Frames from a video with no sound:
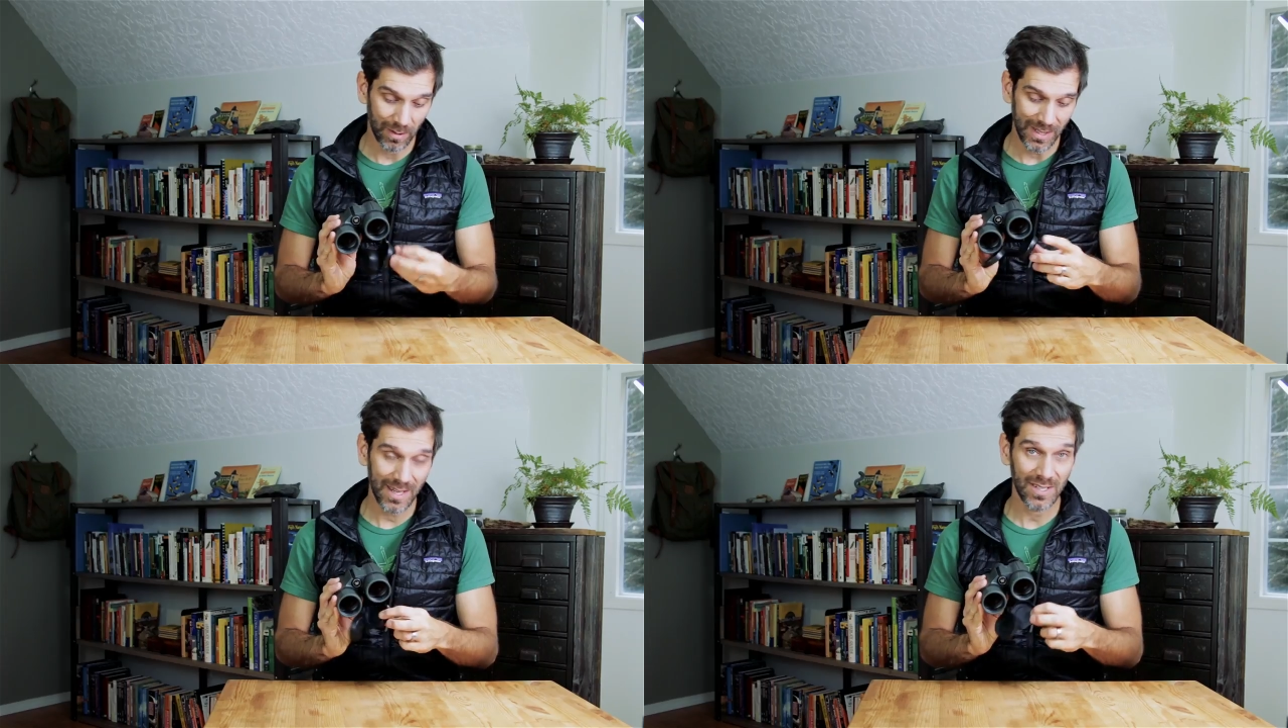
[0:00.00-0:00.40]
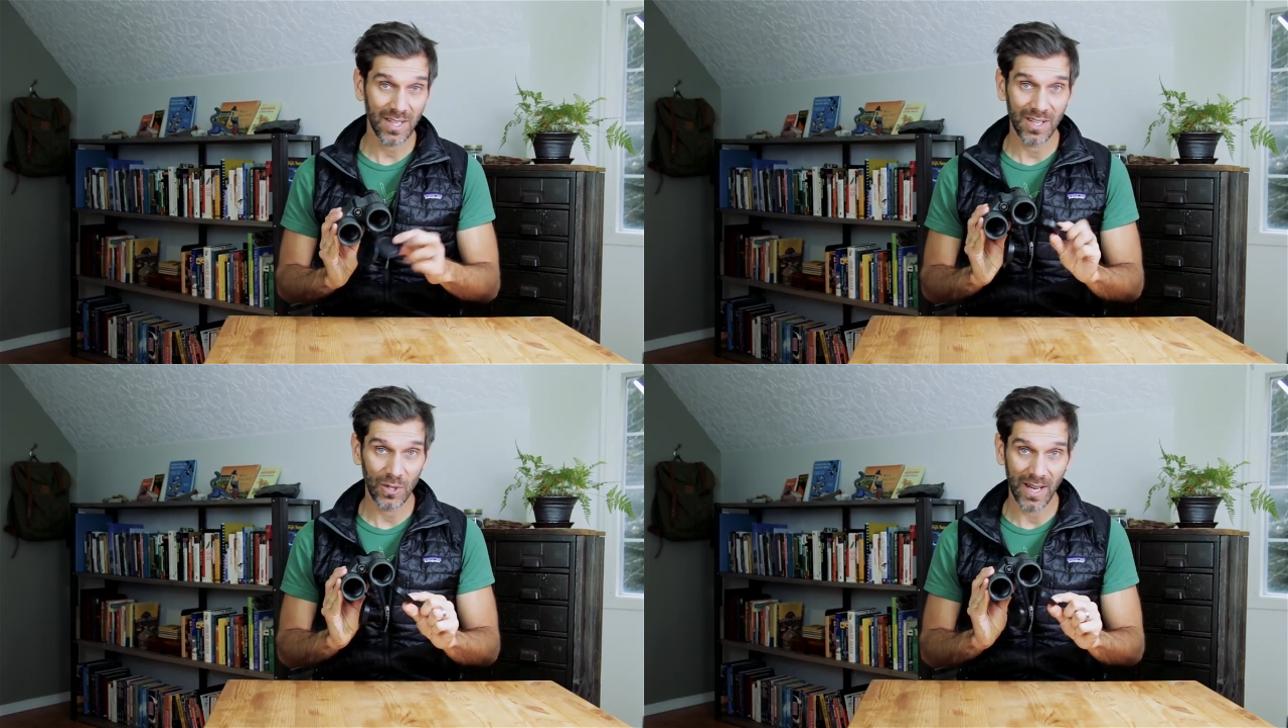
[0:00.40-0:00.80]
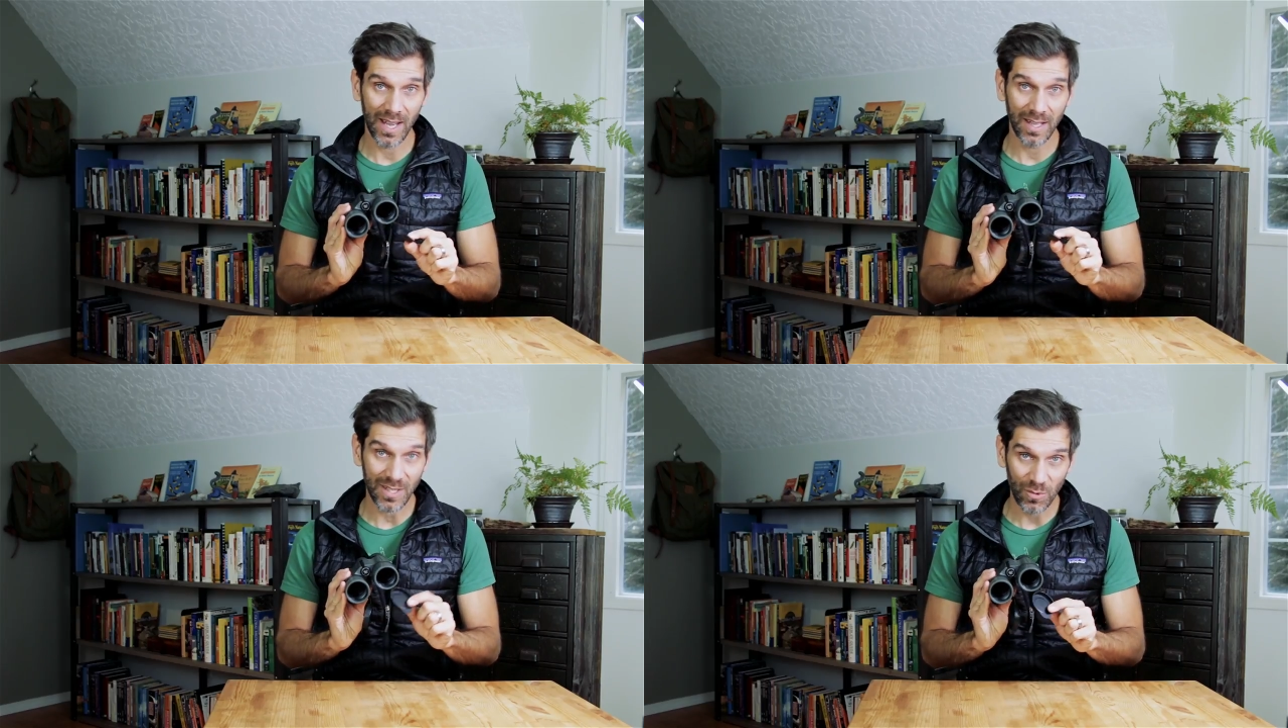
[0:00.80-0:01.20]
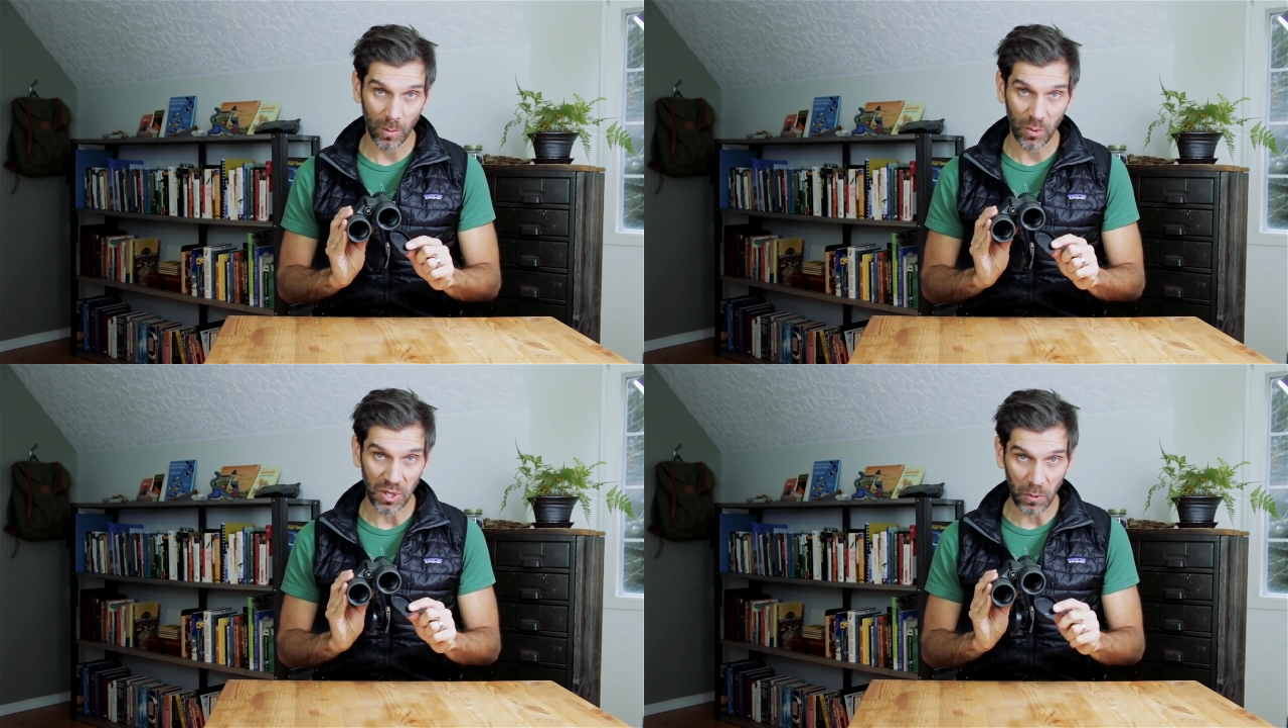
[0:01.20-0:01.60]
These, on the other hand, these
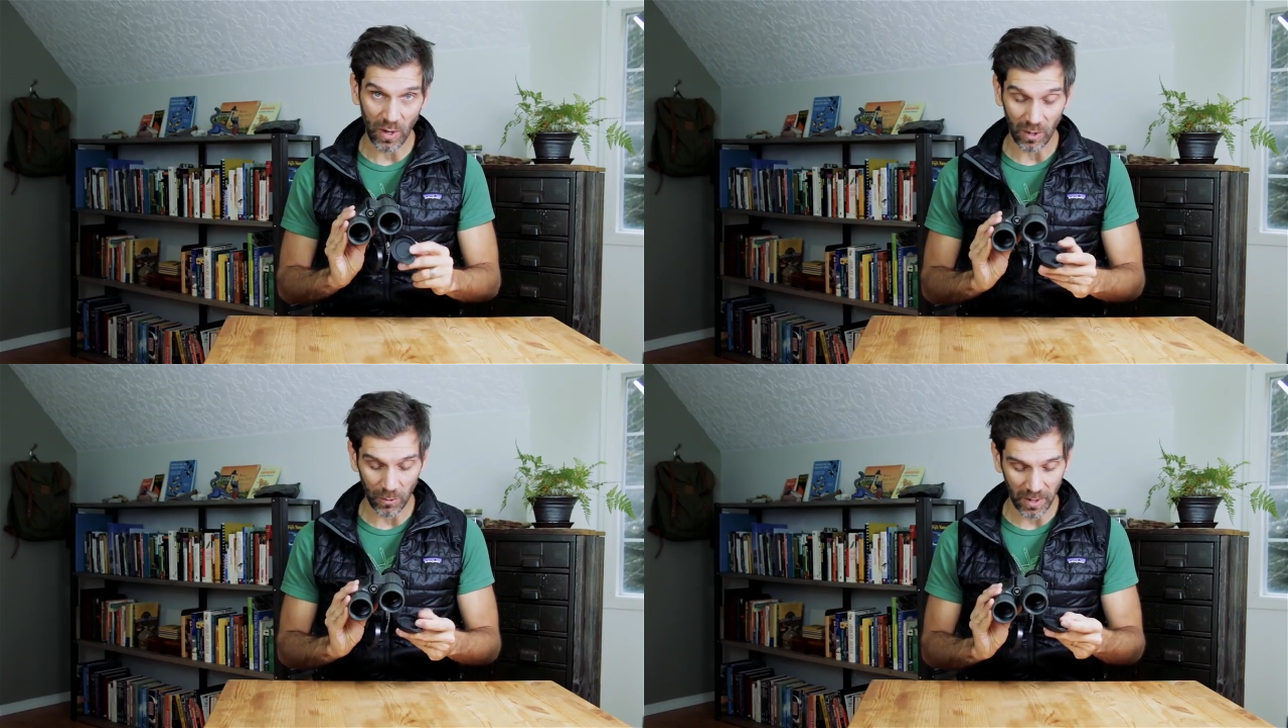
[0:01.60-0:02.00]
work pretty well.